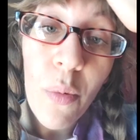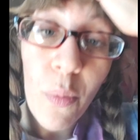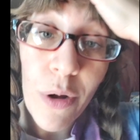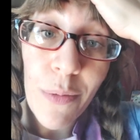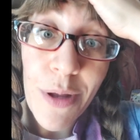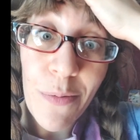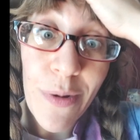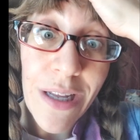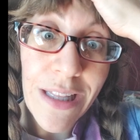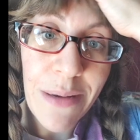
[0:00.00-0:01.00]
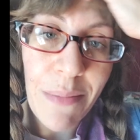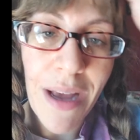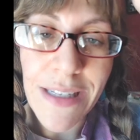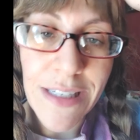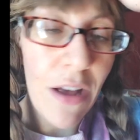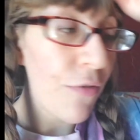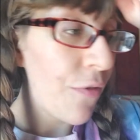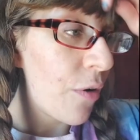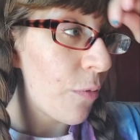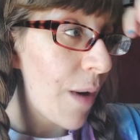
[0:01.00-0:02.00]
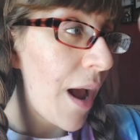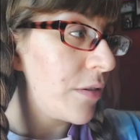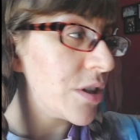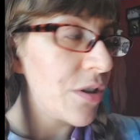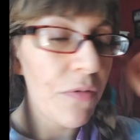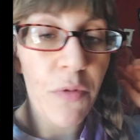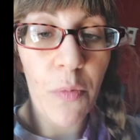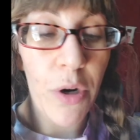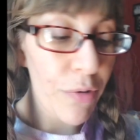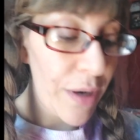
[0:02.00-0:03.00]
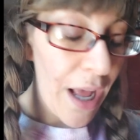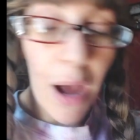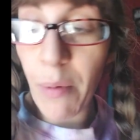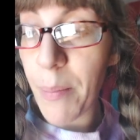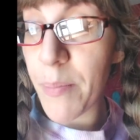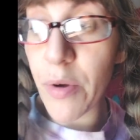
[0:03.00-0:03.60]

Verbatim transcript: will be wheeling myself around. So if you're wondering how I'm